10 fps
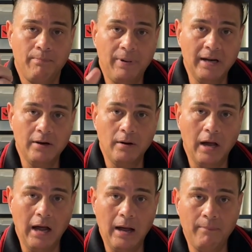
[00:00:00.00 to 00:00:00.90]
but
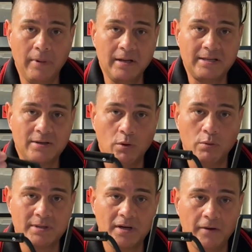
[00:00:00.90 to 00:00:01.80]
it's
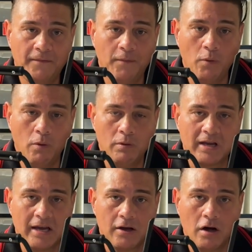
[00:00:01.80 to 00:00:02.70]
also for
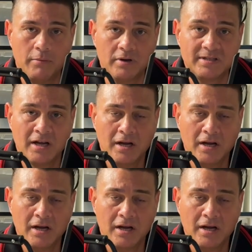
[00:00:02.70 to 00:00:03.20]
king cobras.